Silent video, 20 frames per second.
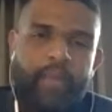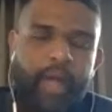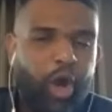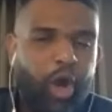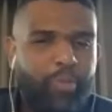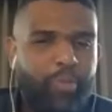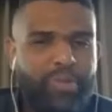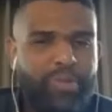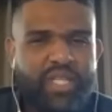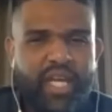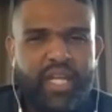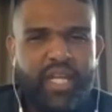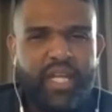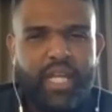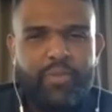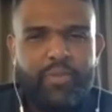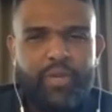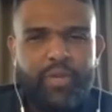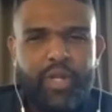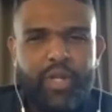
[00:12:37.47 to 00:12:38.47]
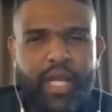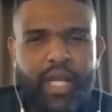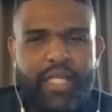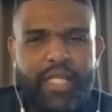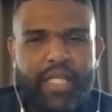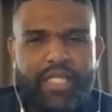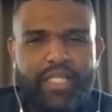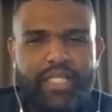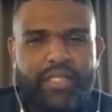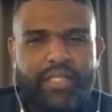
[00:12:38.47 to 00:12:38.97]
hope is that it
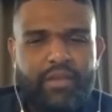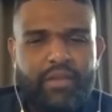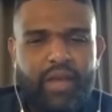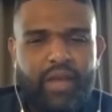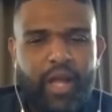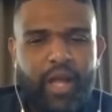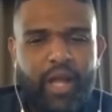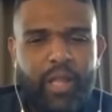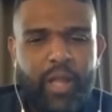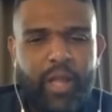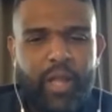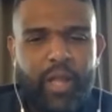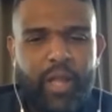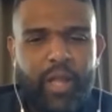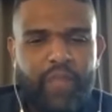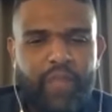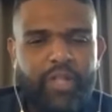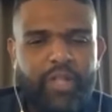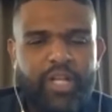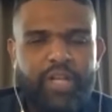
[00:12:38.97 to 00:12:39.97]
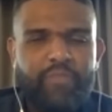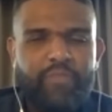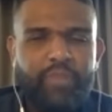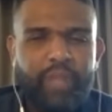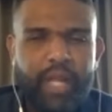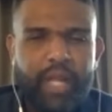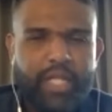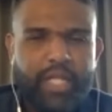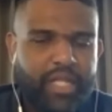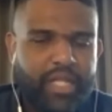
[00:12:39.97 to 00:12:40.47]
communicates a level of
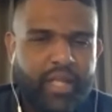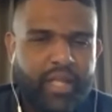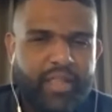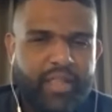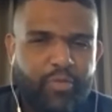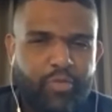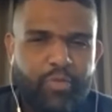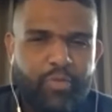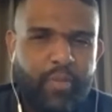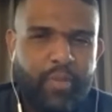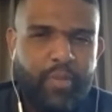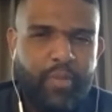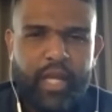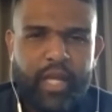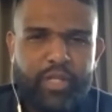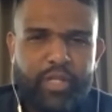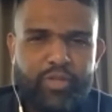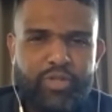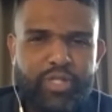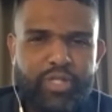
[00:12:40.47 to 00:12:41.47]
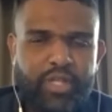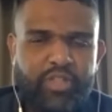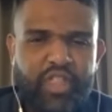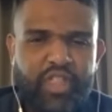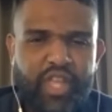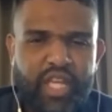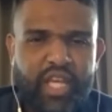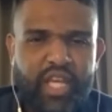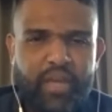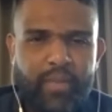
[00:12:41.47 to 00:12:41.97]
complexity that we're maybe not used to
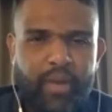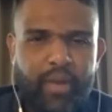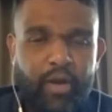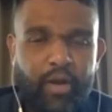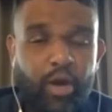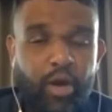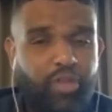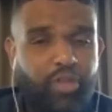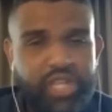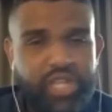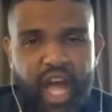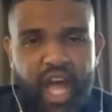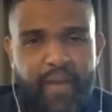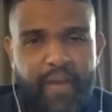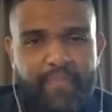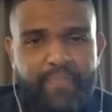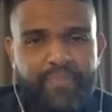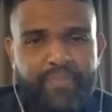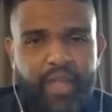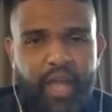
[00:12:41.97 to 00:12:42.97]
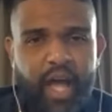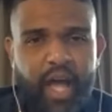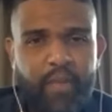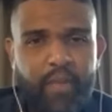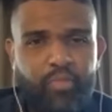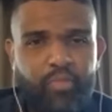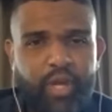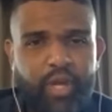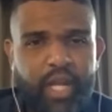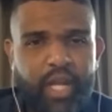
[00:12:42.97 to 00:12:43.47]
thinking about all the time
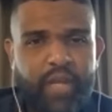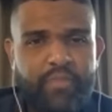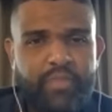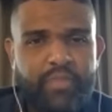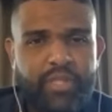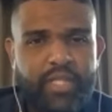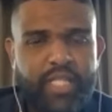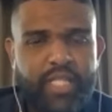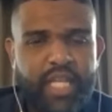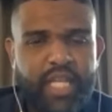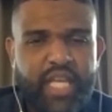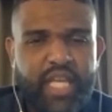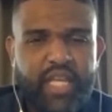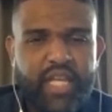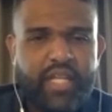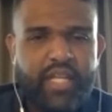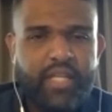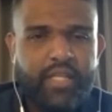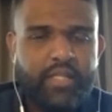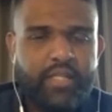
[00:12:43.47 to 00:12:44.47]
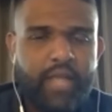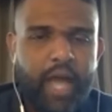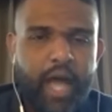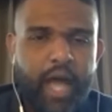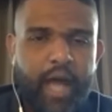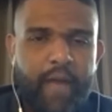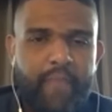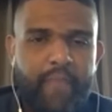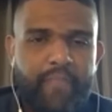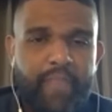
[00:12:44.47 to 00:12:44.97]
when it comes to these identities.
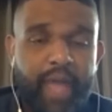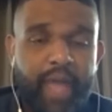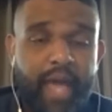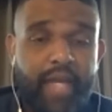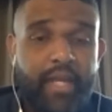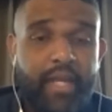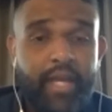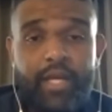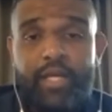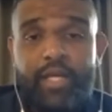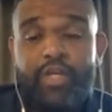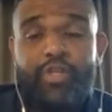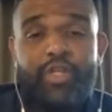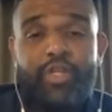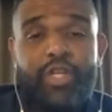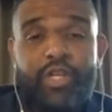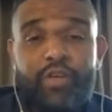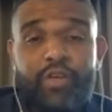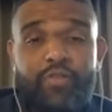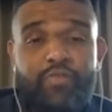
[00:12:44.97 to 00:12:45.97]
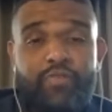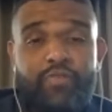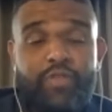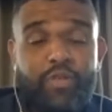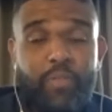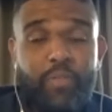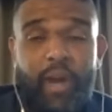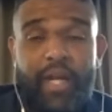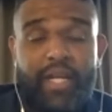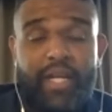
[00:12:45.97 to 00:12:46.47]
That you
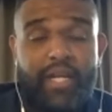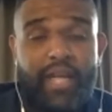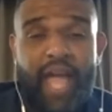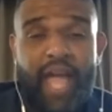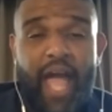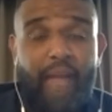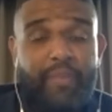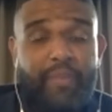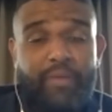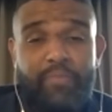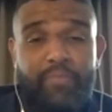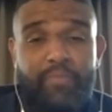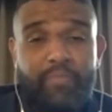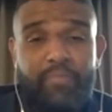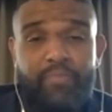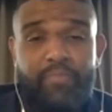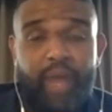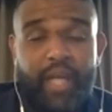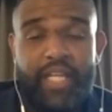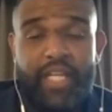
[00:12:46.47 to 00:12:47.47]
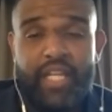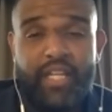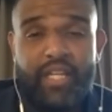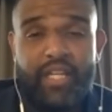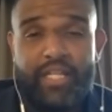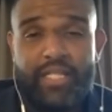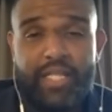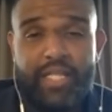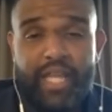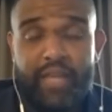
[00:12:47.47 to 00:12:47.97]
might inhabit
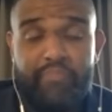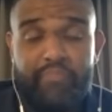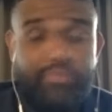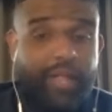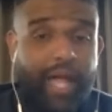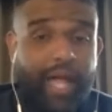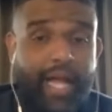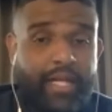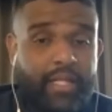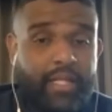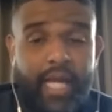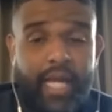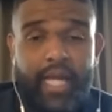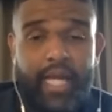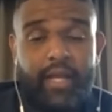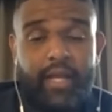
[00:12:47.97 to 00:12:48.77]
identities like Black, like